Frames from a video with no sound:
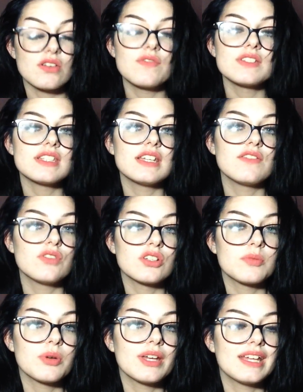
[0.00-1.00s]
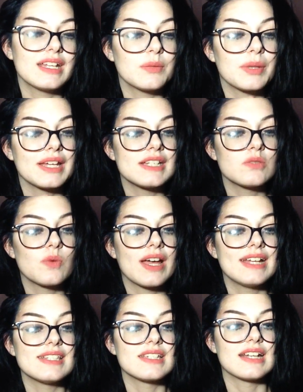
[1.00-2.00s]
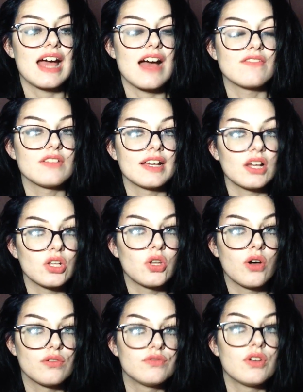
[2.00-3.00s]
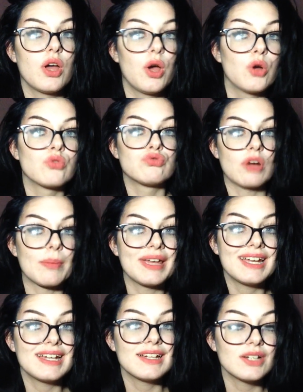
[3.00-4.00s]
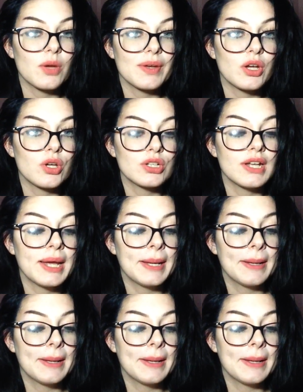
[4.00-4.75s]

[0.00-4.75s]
Obviously if you're going to put it in a place where it's going to have like a lot of rubbing going on,